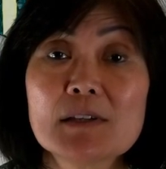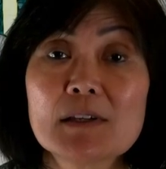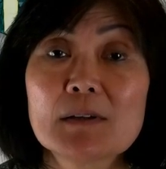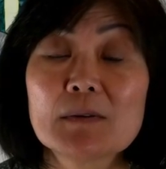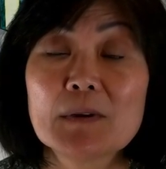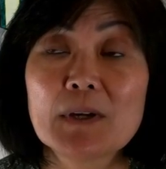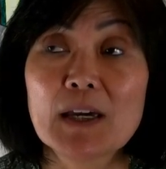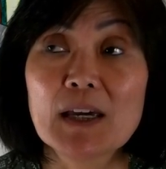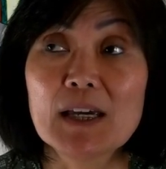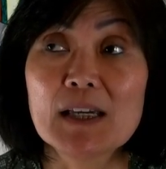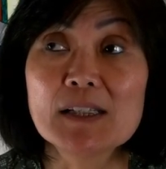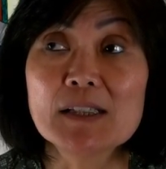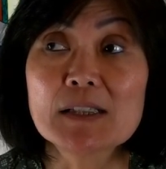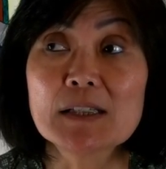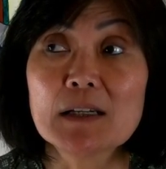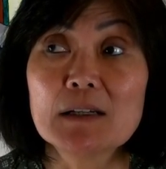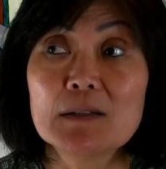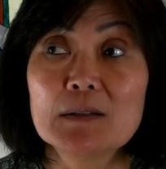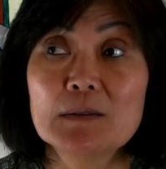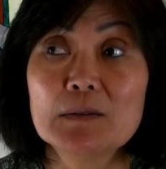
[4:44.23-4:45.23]
Okay,
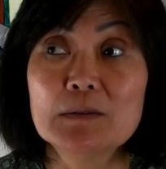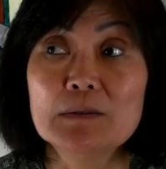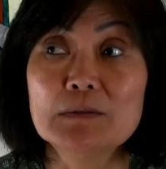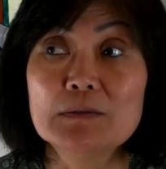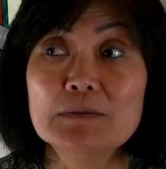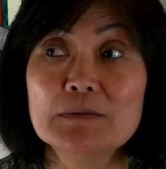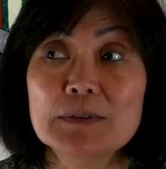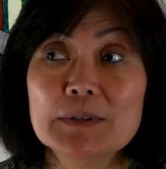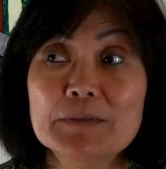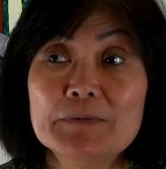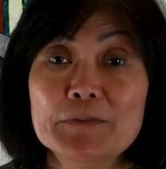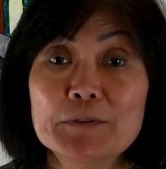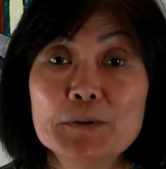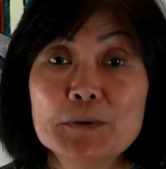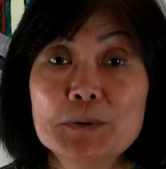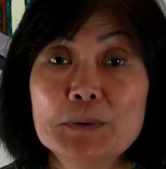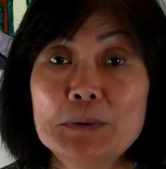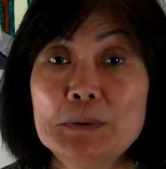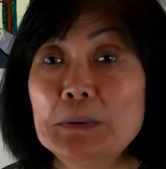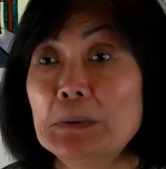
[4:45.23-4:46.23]
so if
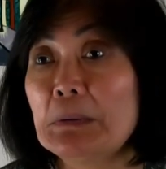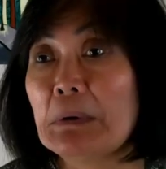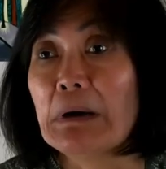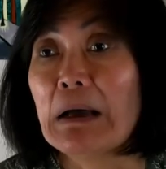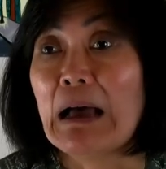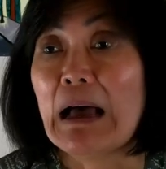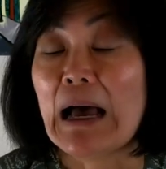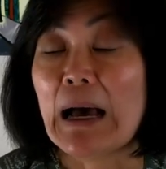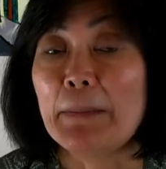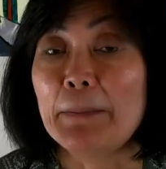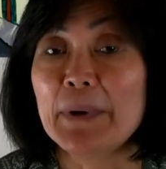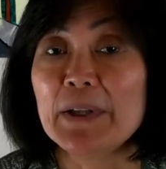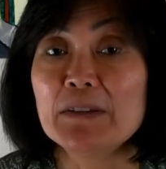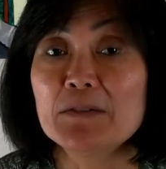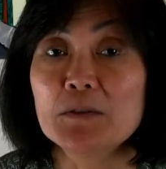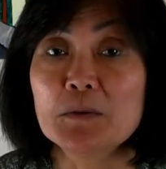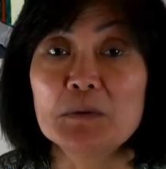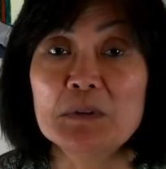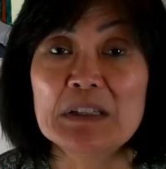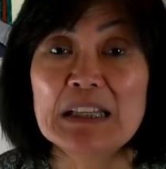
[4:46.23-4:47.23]
you happen
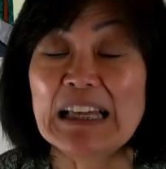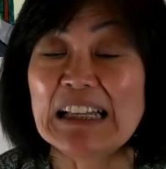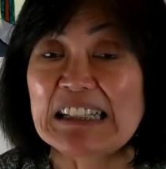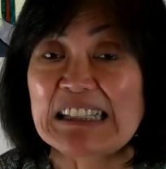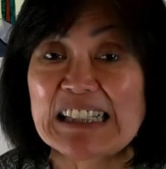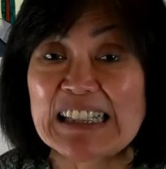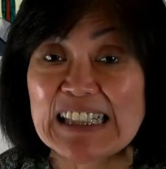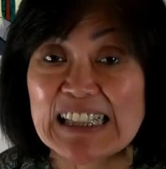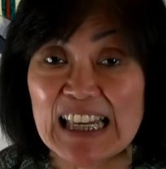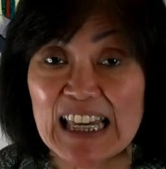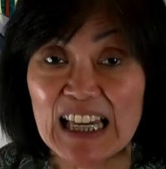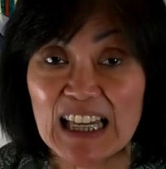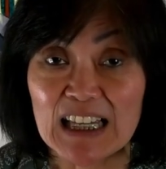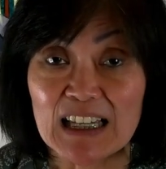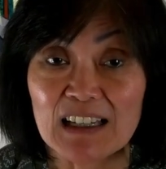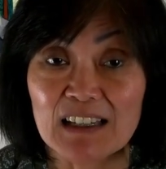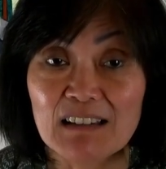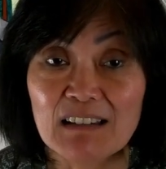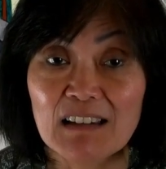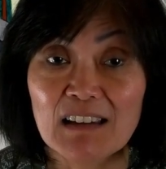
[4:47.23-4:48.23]
to get sick,